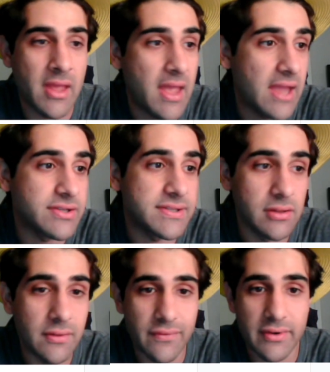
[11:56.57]
and just
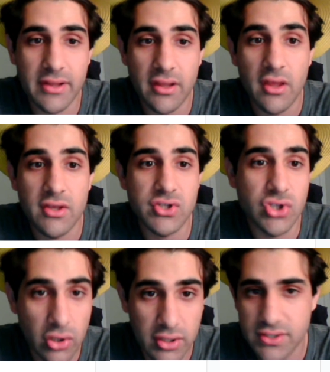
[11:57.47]
delivering
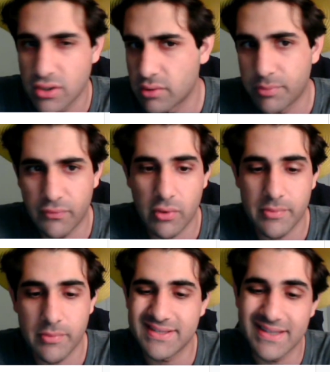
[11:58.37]
solid
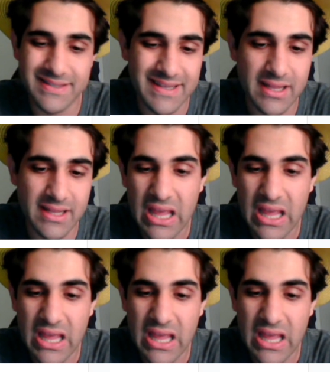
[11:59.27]
performances since then.